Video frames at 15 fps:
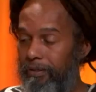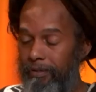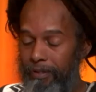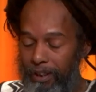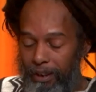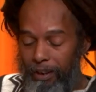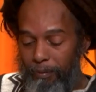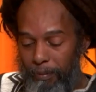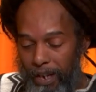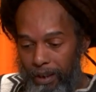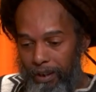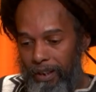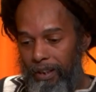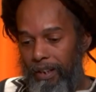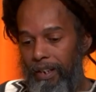taking back
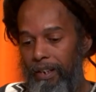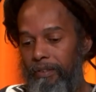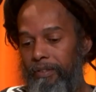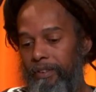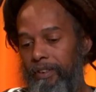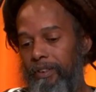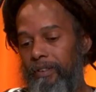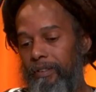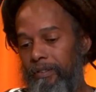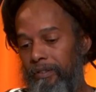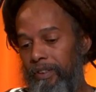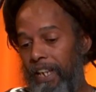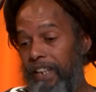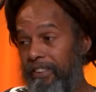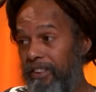our lives you
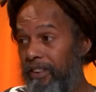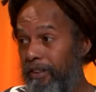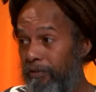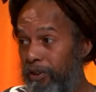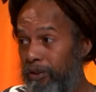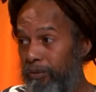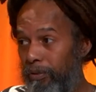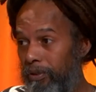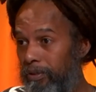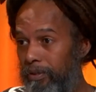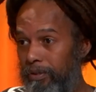know, as individuals.